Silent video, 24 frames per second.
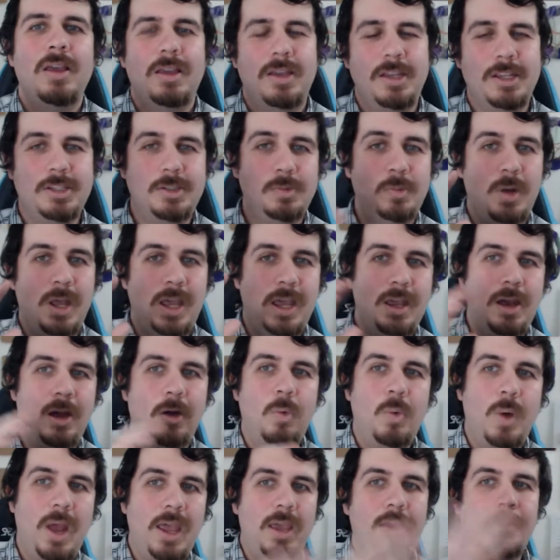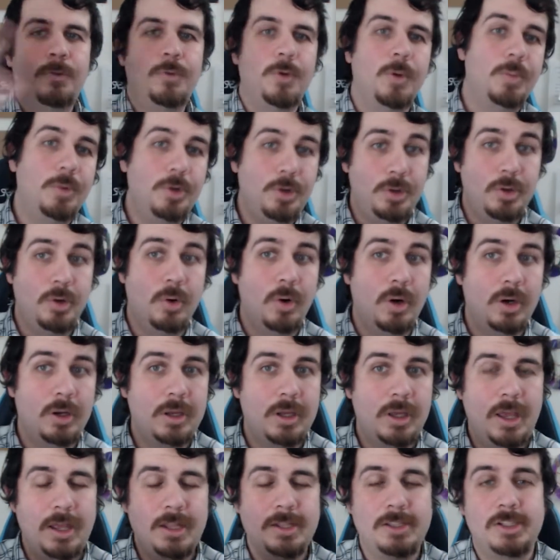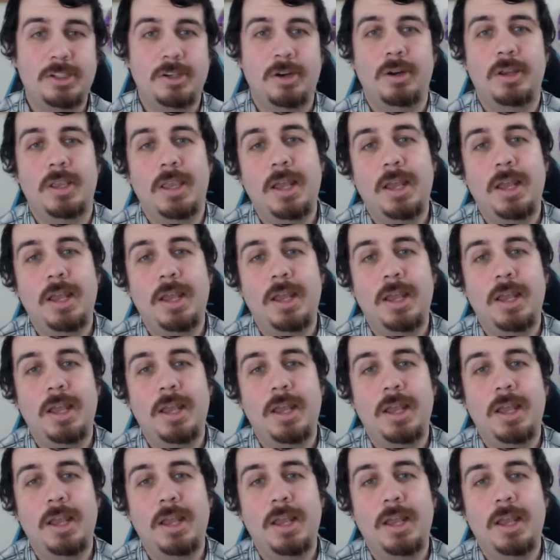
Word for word: his way away from New York and start